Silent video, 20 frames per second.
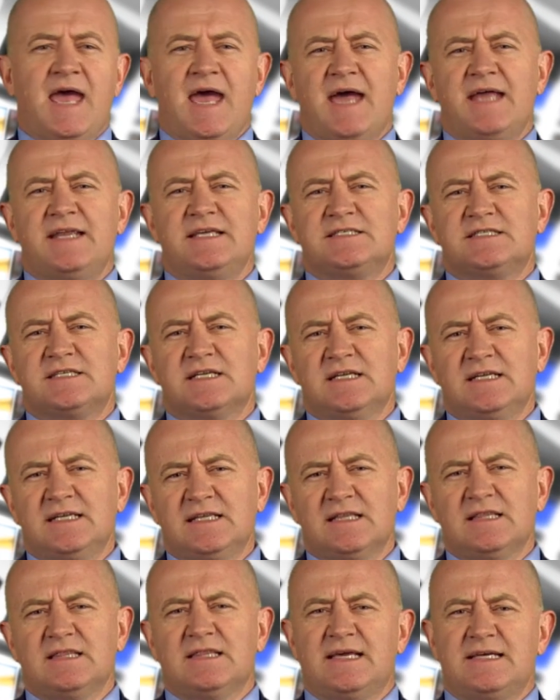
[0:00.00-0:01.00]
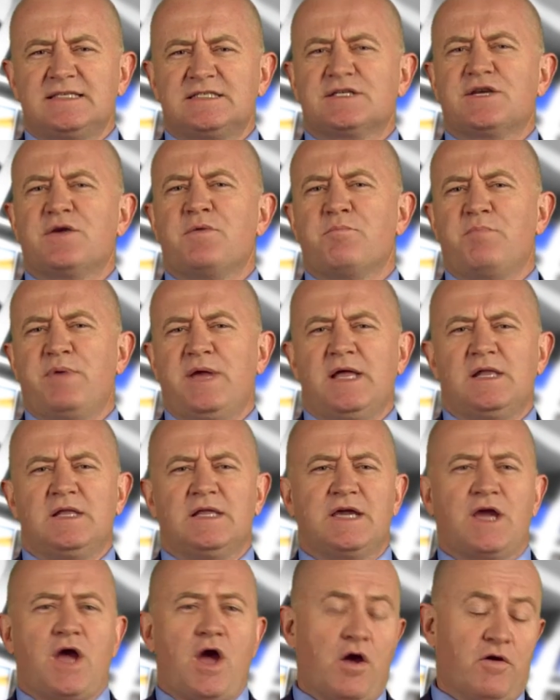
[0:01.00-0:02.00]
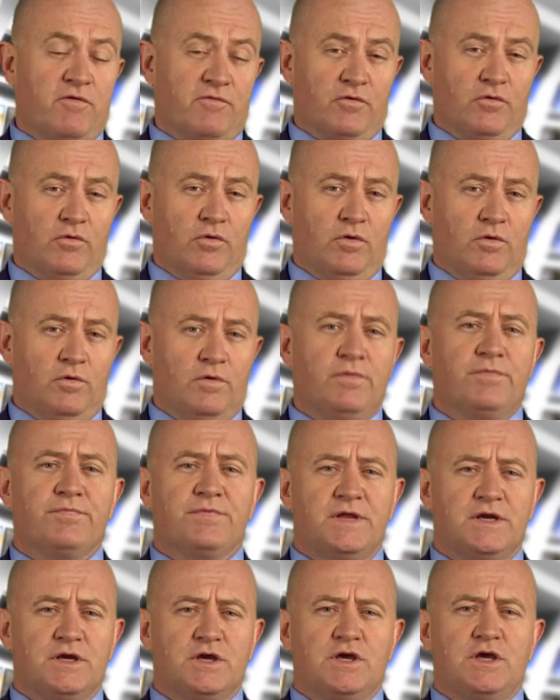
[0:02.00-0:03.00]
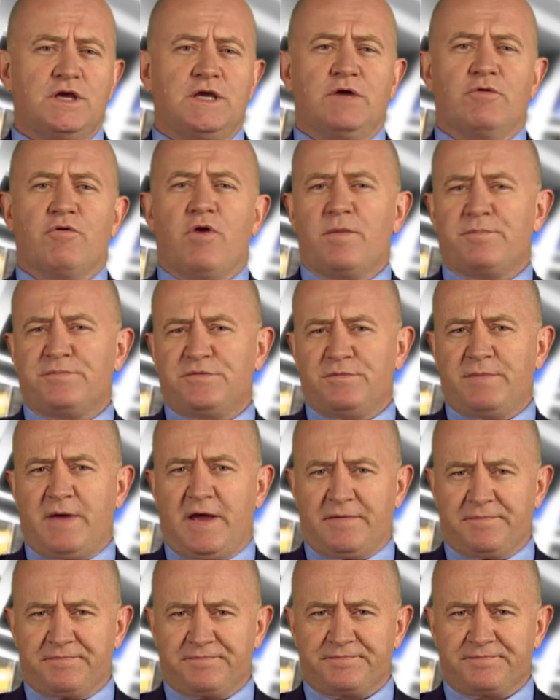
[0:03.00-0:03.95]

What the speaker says: and it's a little less compelling overall than a Kia Optima.